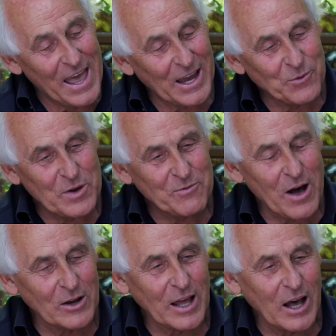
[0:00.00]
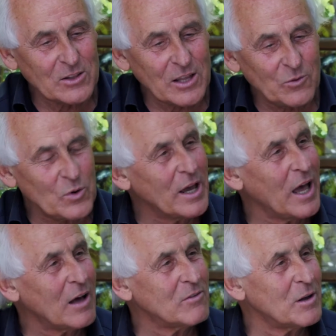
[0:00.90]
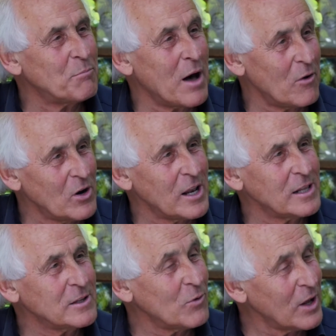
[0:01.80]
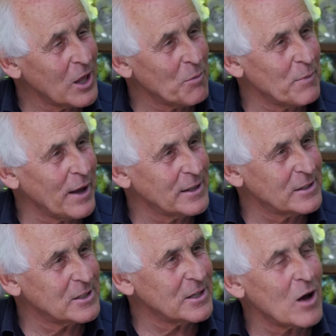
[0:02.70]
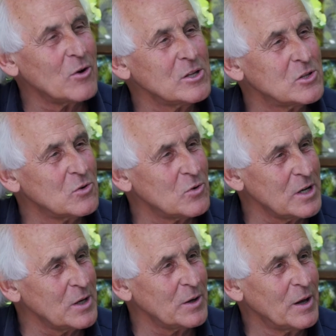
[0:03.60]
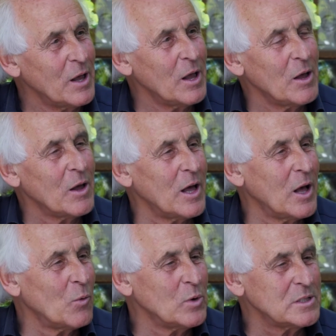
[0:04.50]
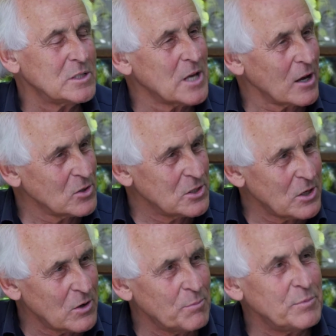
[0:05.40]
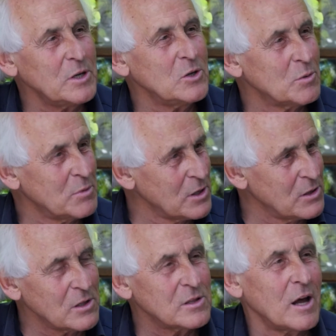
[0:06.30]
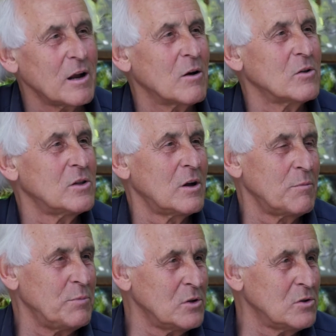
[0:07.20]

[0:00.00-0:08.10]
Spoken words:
And we found out that we have a parallel development in our history with psychotherapy, humanistic psychotherapy,